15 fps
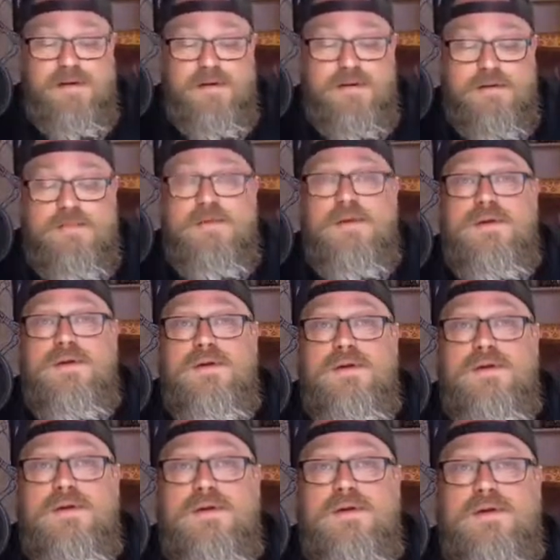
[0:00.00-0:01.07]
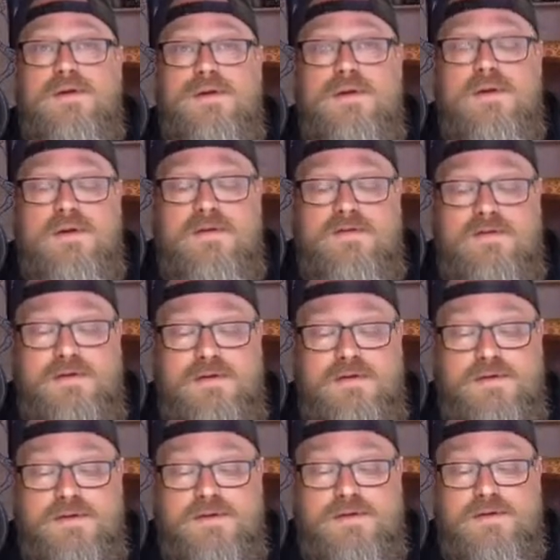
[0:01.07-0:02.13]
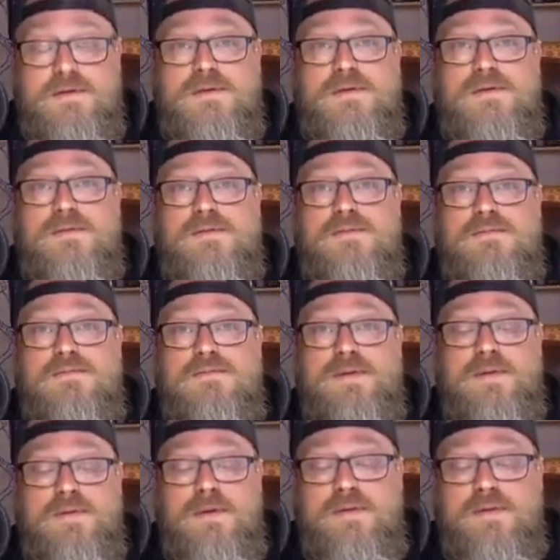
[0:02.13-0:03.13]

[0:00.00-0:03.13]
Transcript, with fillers: Oh, another Evolutions. Pretty beat